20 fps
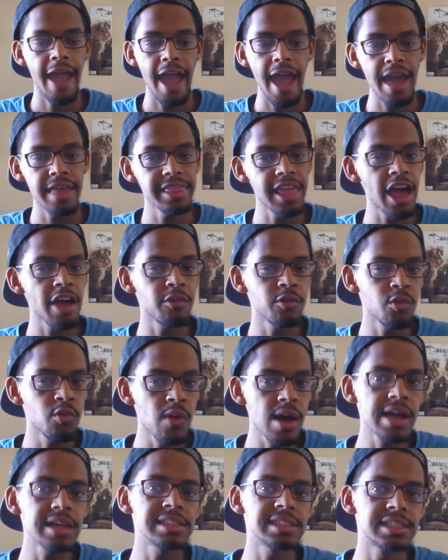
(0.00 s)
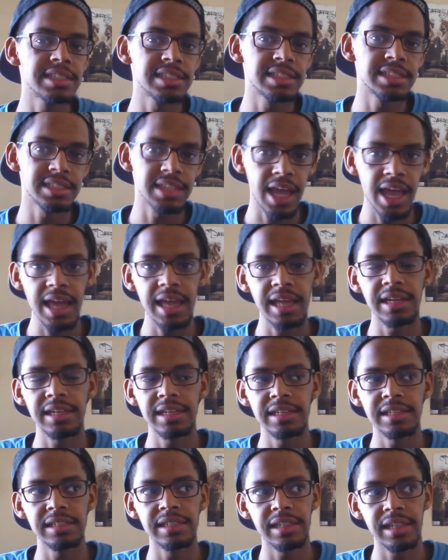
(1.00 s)
And that was
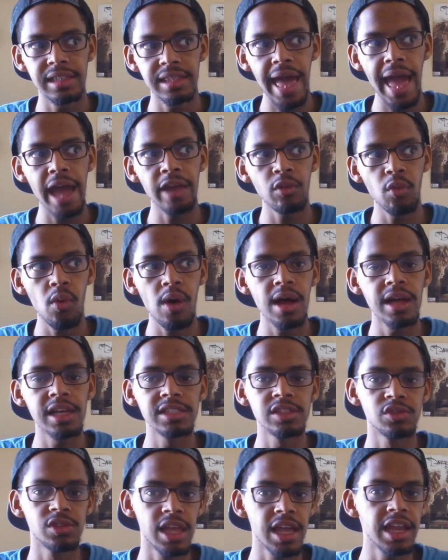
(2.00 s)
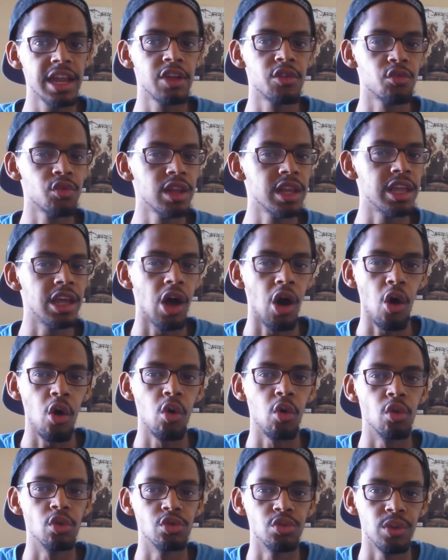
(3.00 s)
getting really
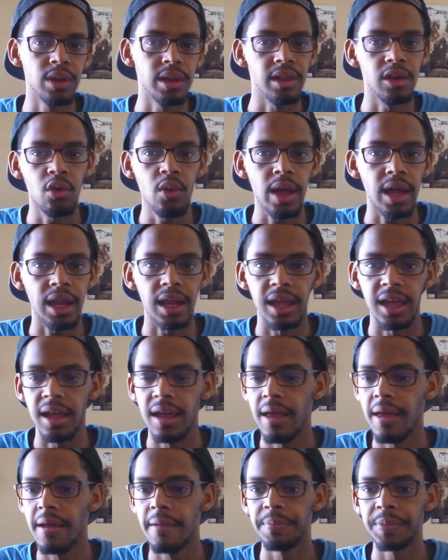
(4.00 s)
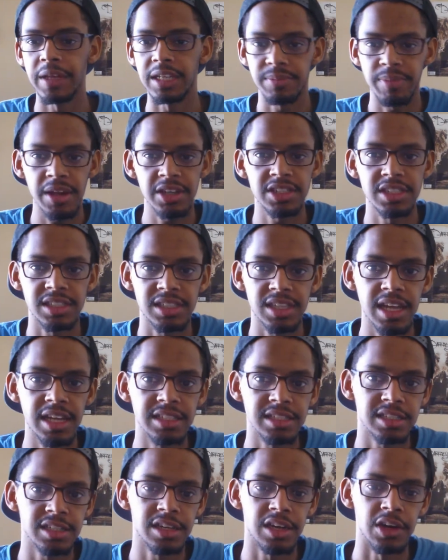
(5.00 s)
old really quickly. Especially
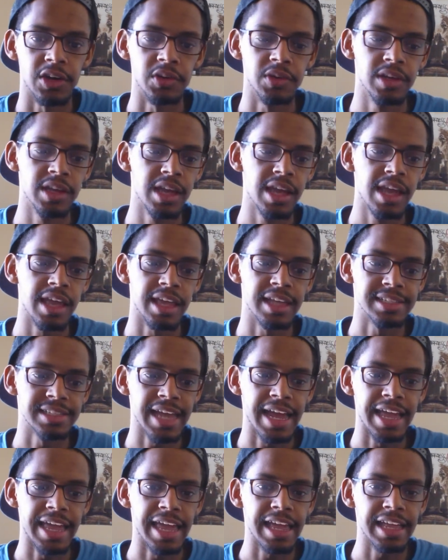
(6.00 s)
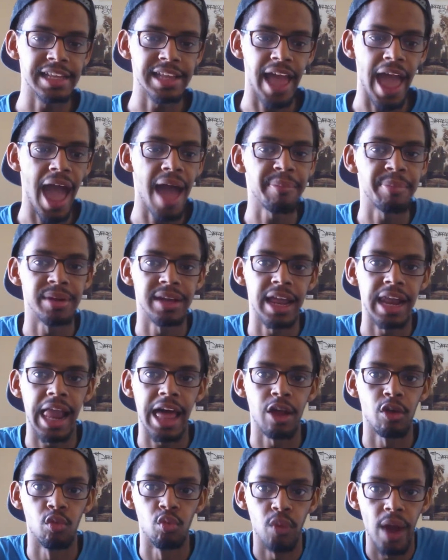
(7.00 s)
since, you know, it was like, it happened at,
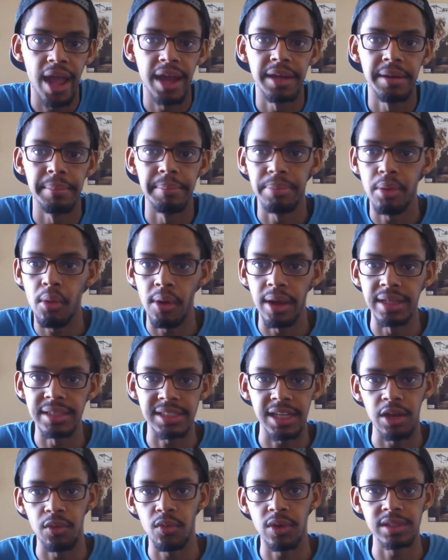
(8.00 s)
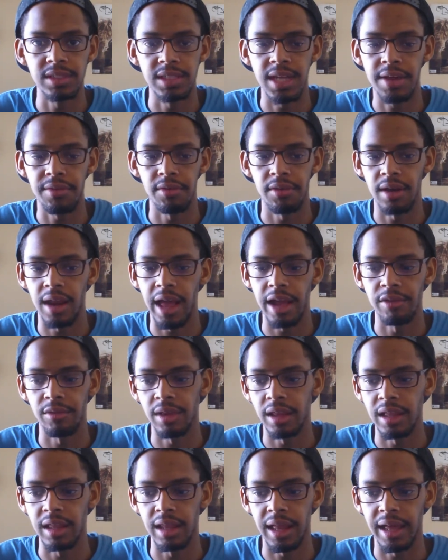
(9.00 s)
like, random points. It was never, like,
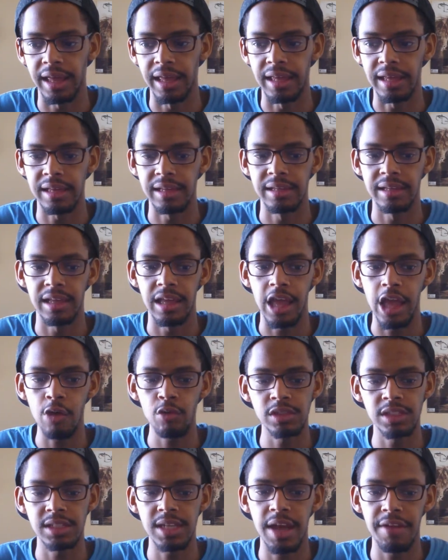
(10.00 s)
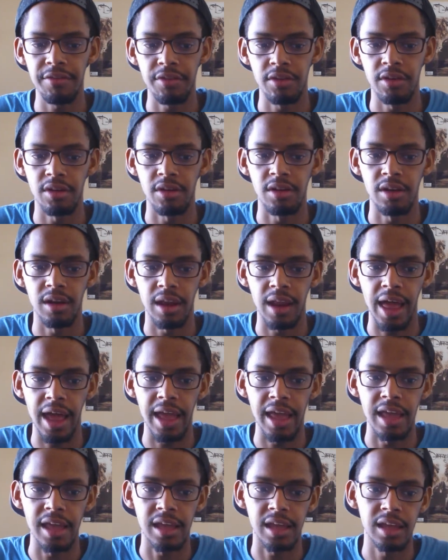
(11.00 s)
really, like, it was never,
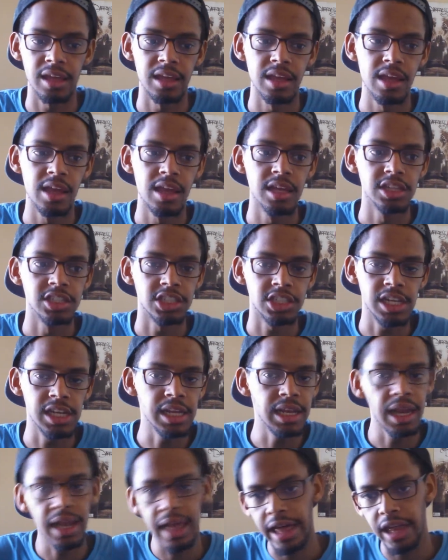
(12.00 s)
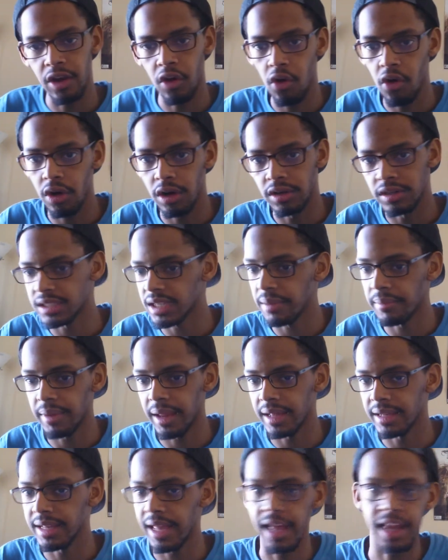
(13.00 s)
like, she led on or something
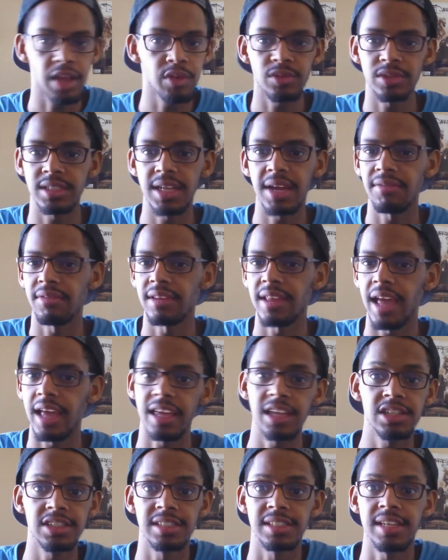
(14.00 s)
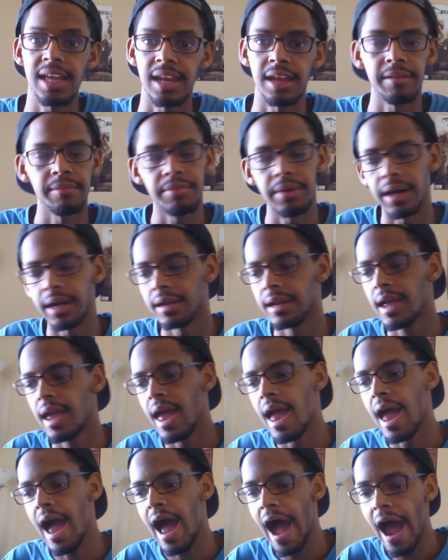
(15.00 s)
like that. It was never that. He just did it. But
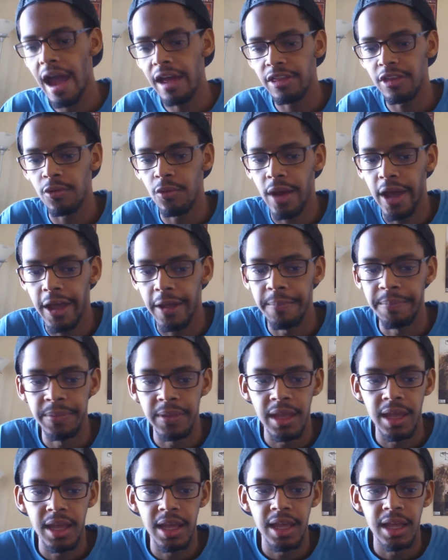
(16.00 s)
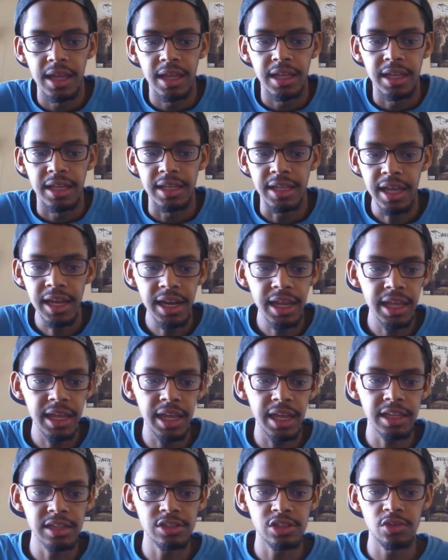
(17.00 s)
either way, getting
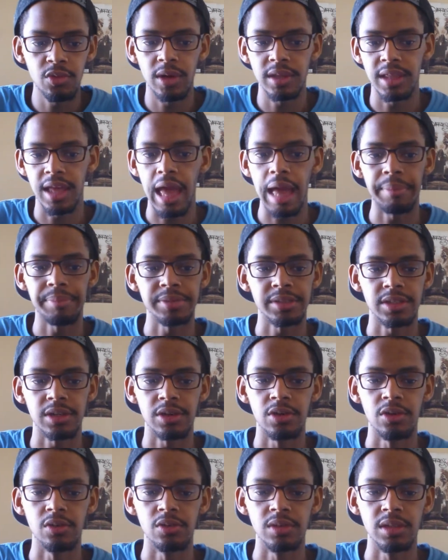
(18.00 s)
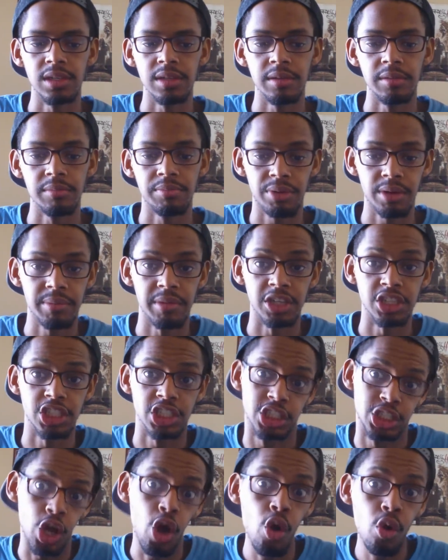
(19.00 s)
into what the episode pretty much
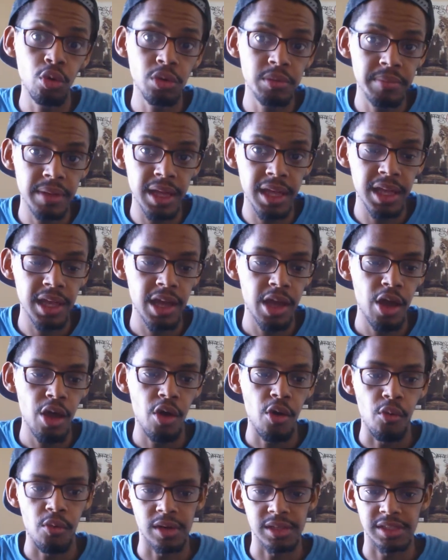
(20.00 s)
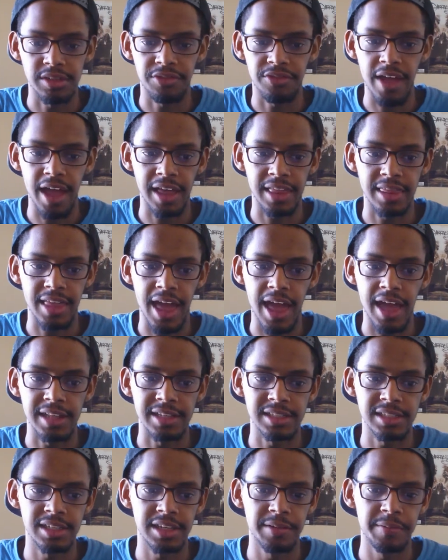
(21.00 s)
showed me was the fact
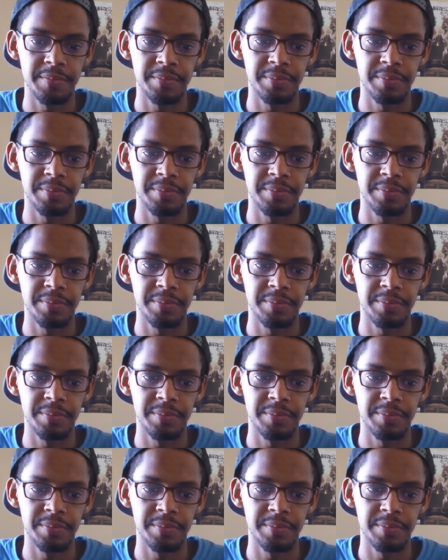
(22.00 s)
that